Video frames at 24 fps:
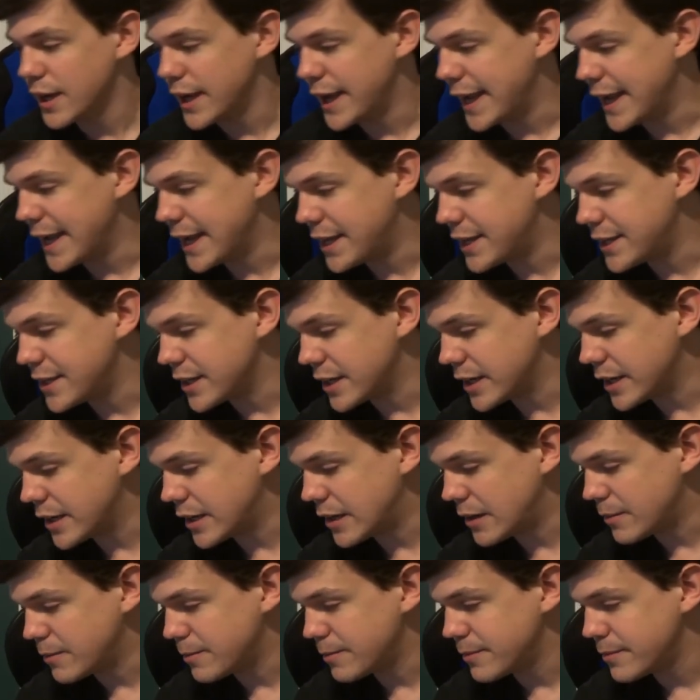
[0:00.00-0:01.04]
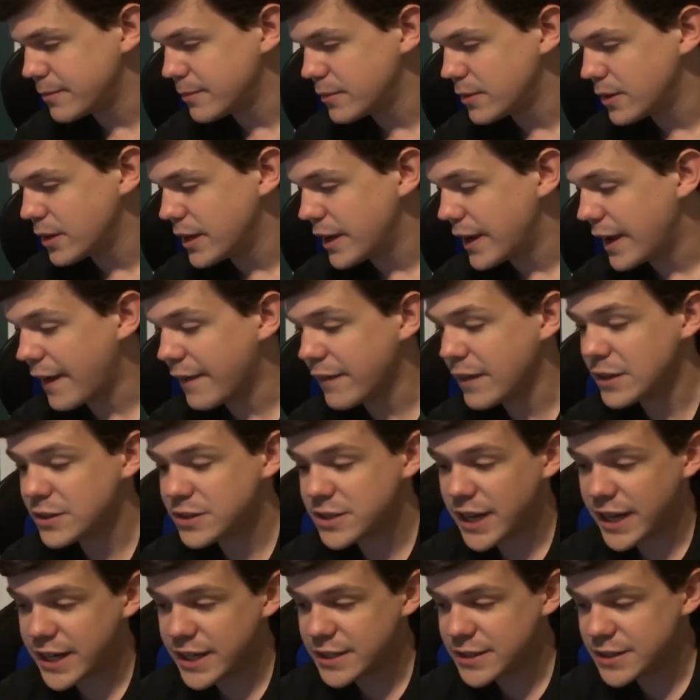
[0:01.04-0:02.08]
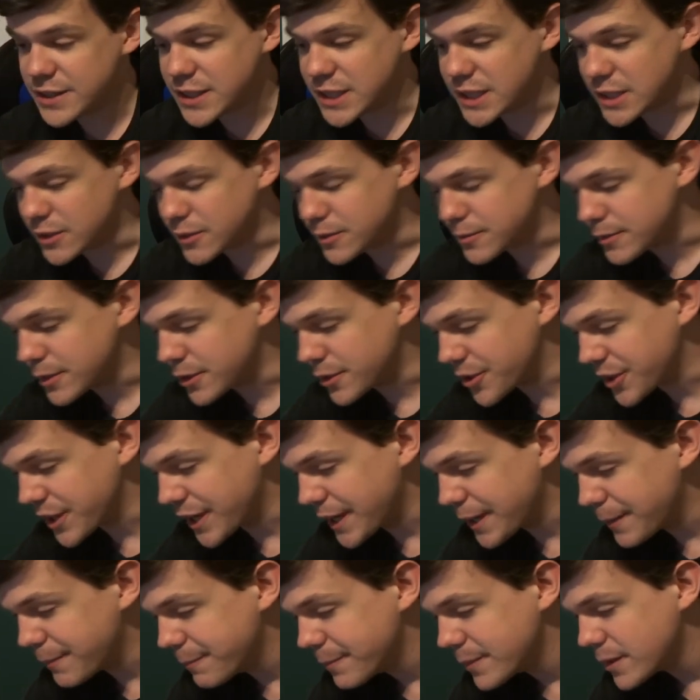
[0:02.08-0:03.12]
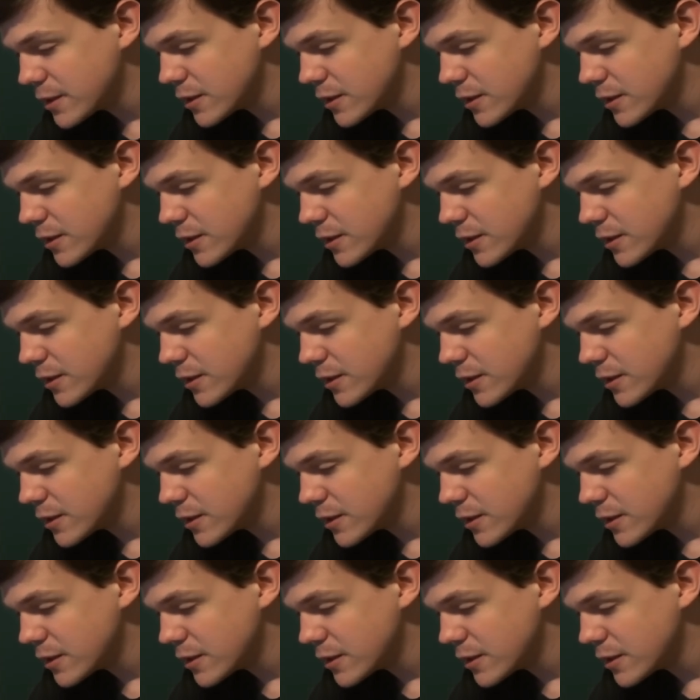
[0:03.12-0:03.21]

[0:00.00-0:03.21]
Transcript: and uh, and that's kind of the deal, okay?